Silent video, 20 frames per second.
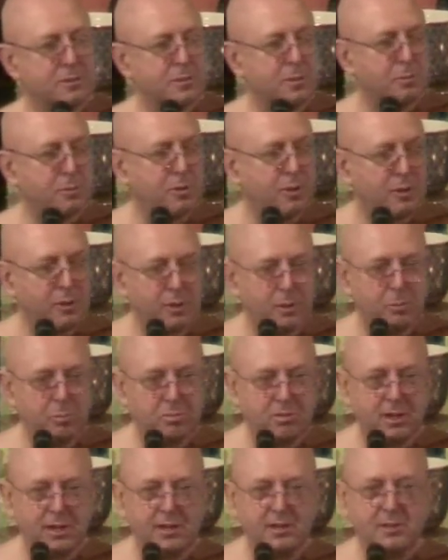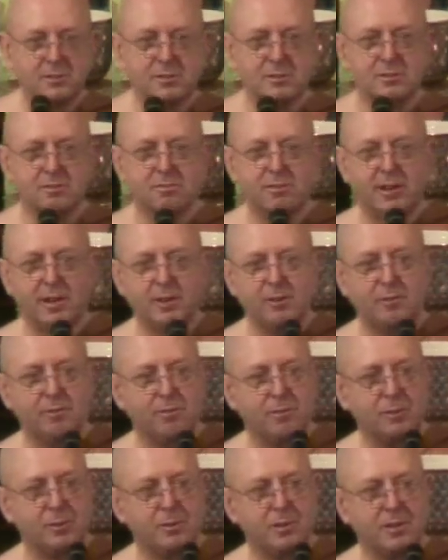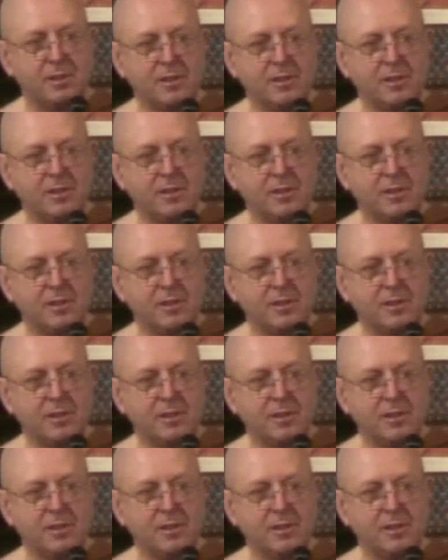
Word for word: You've got no brain, it's just cranial fluid.